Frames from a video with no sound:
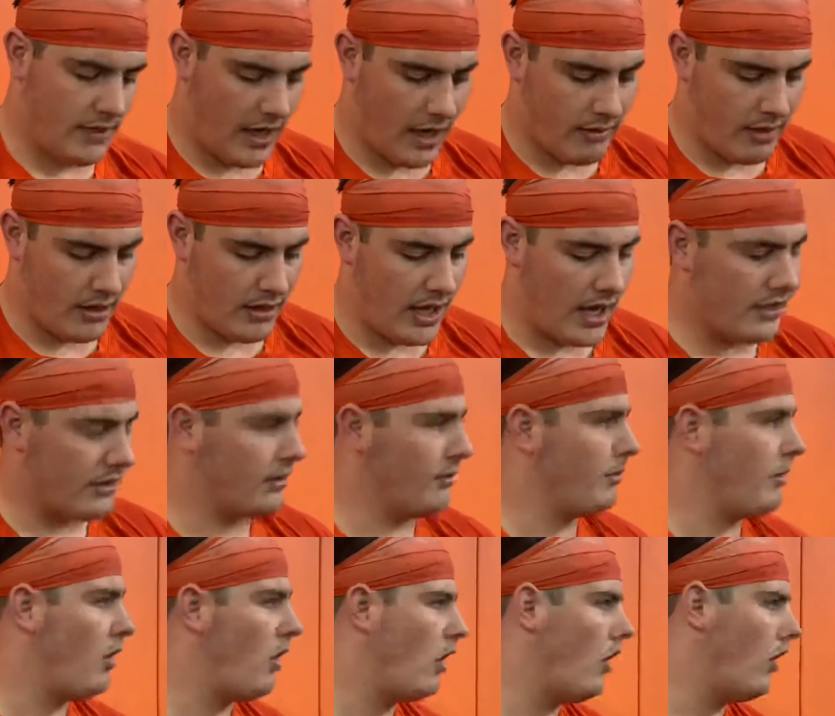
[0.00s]
how he likes the
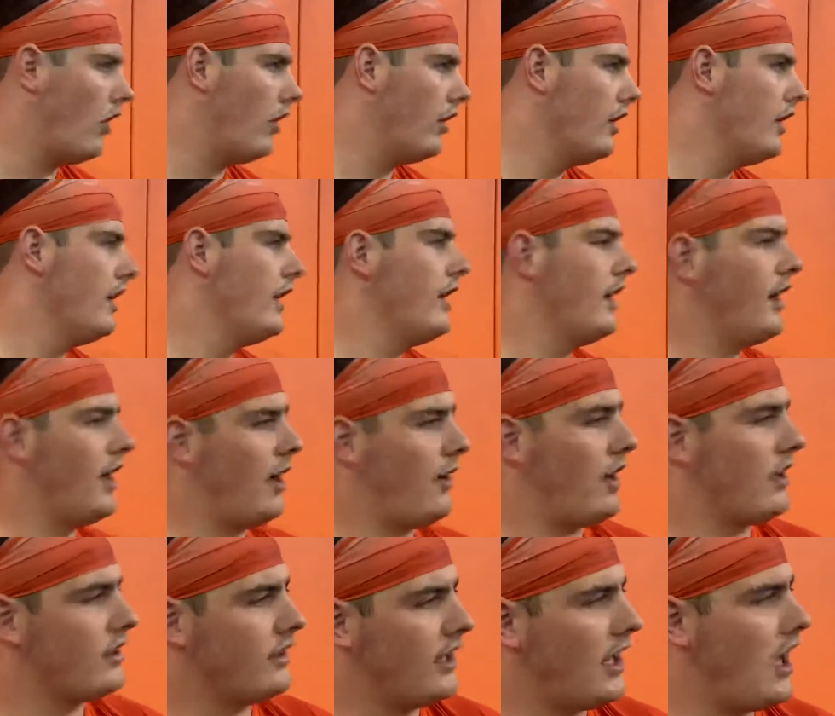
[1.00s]
ball, how
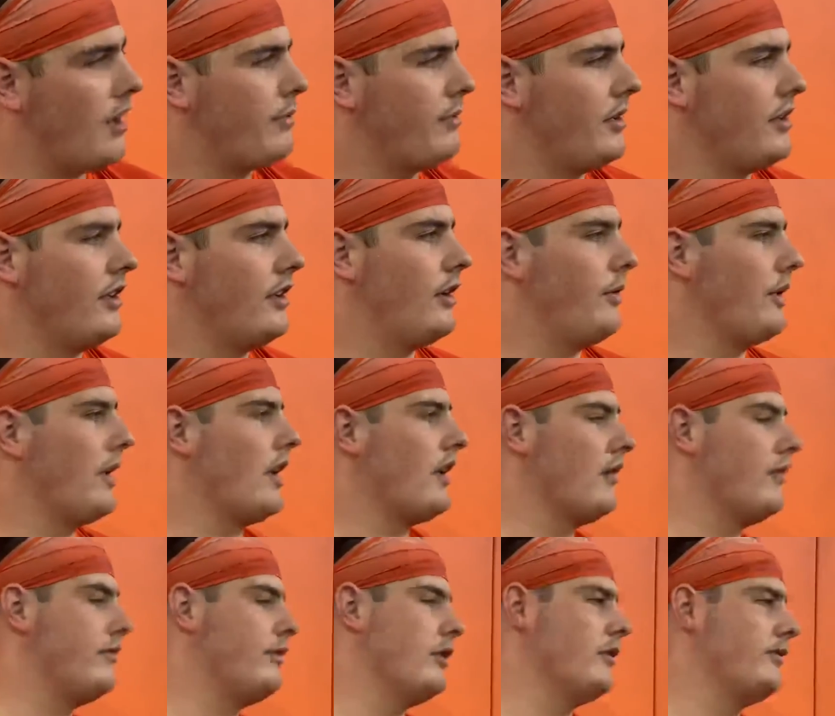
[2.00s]
I snap it. We got a
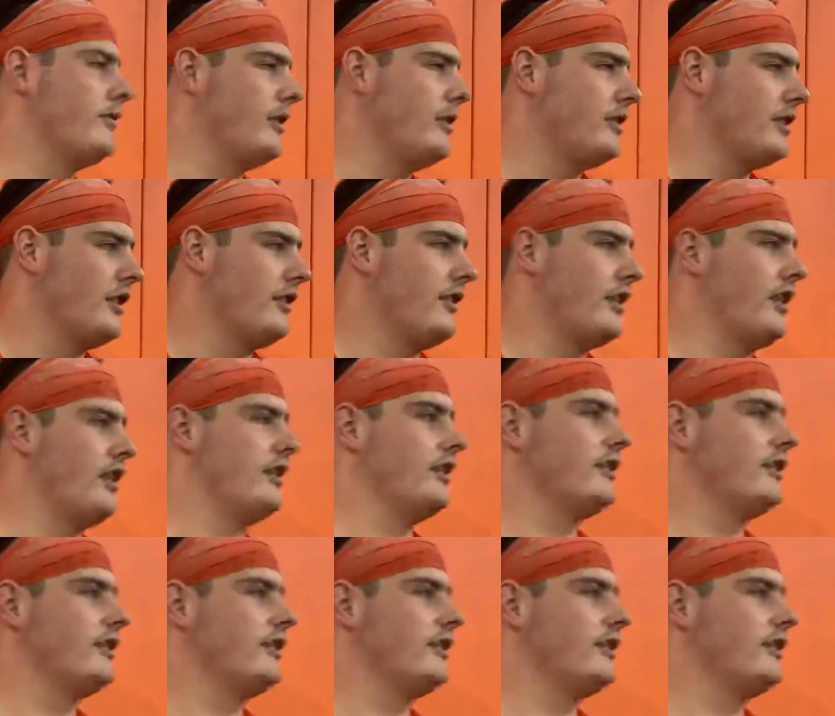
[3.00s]
good feel for each other.